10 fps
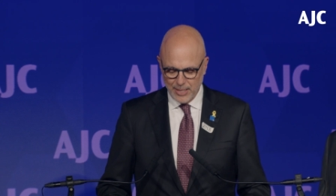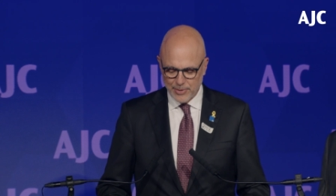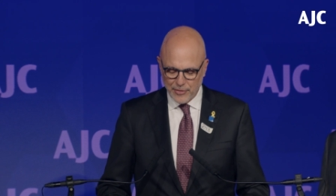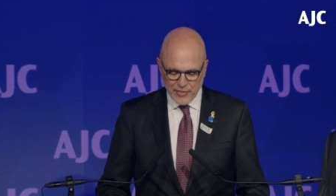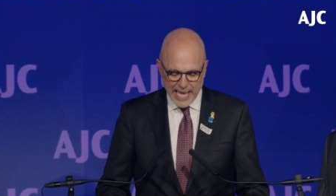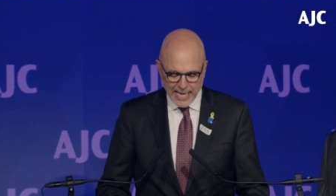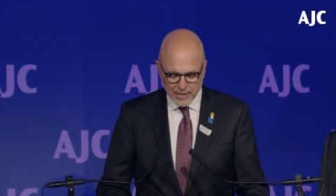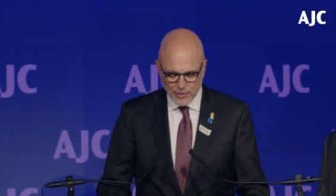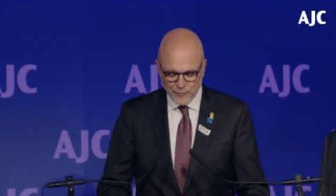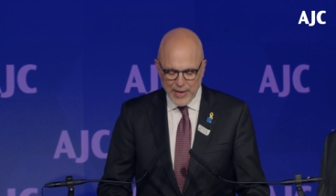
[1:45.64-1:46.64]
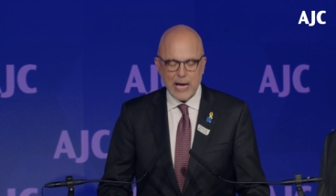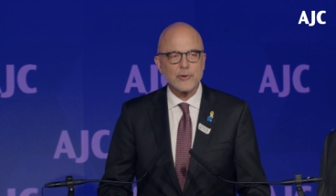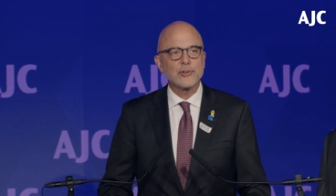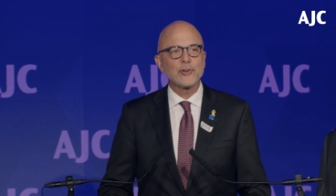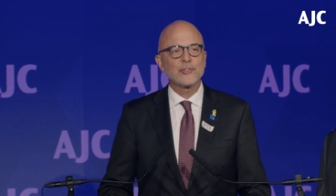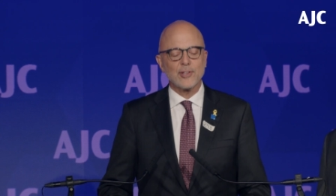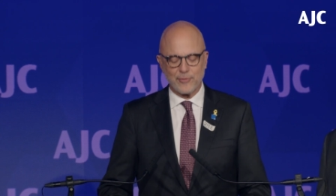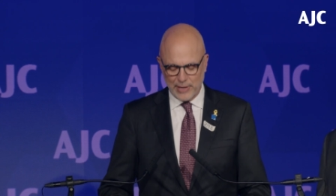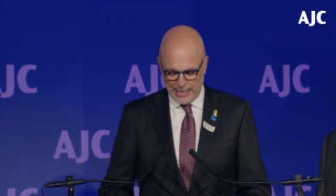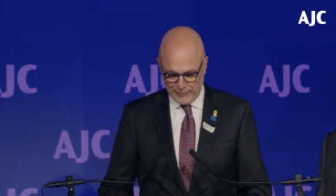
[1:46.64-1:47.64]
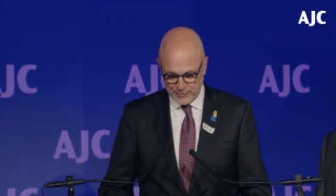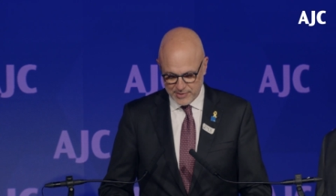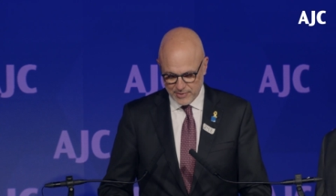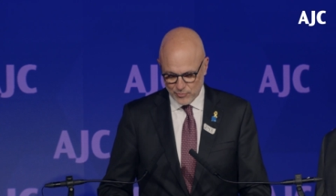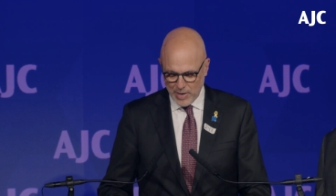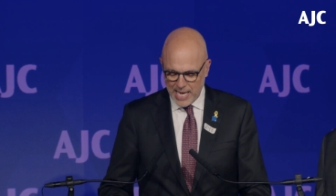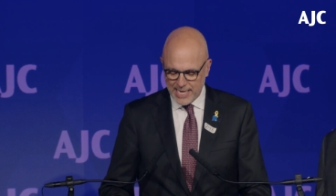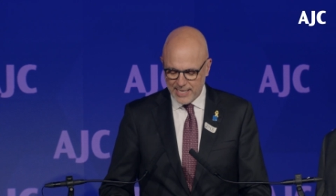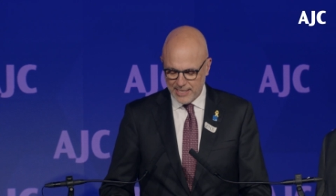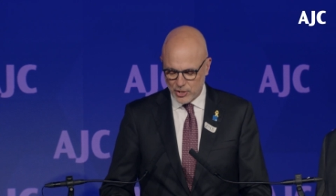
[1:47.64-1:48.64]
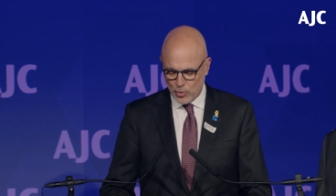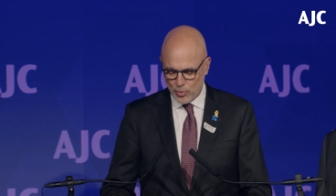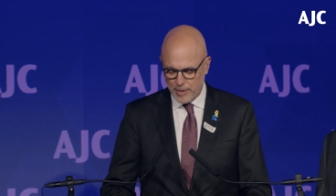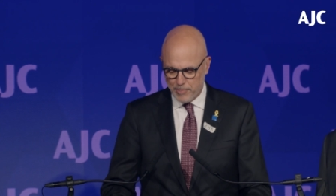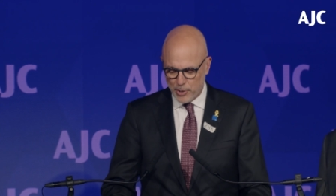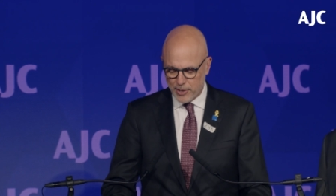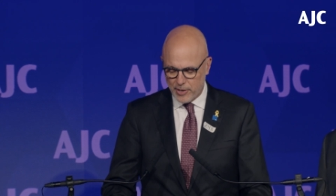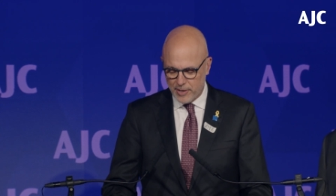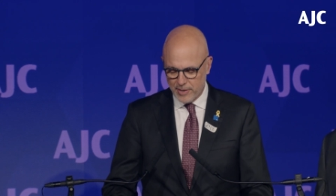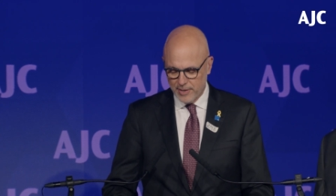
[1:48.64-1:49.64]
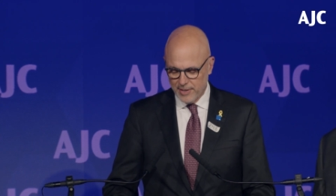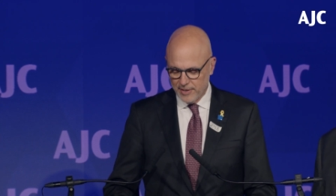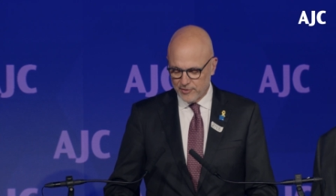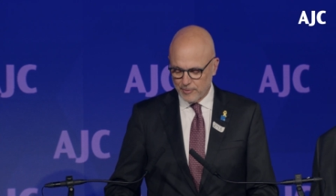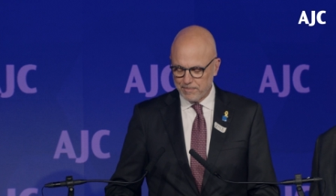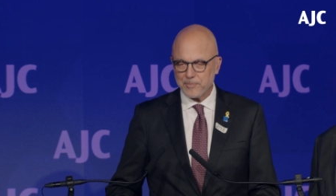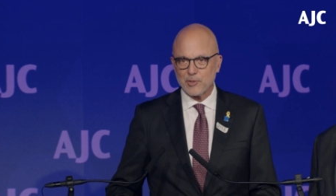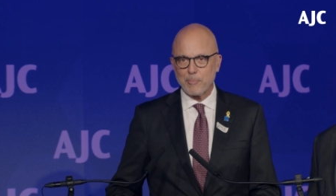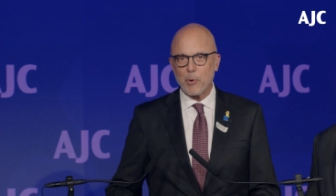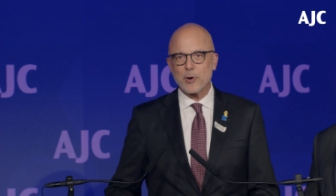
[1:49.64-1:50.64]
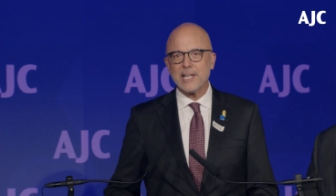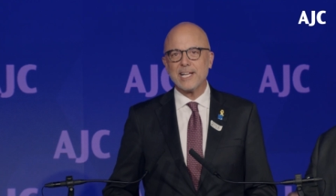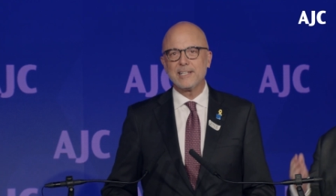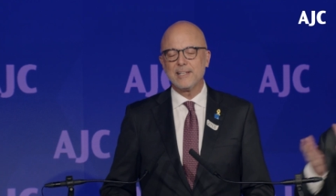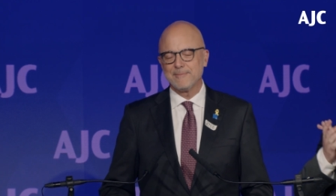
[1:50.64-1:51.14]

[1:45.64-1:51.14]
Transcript: I want to thank the founders of LIFT, Ryan and Corey Berger, su supported.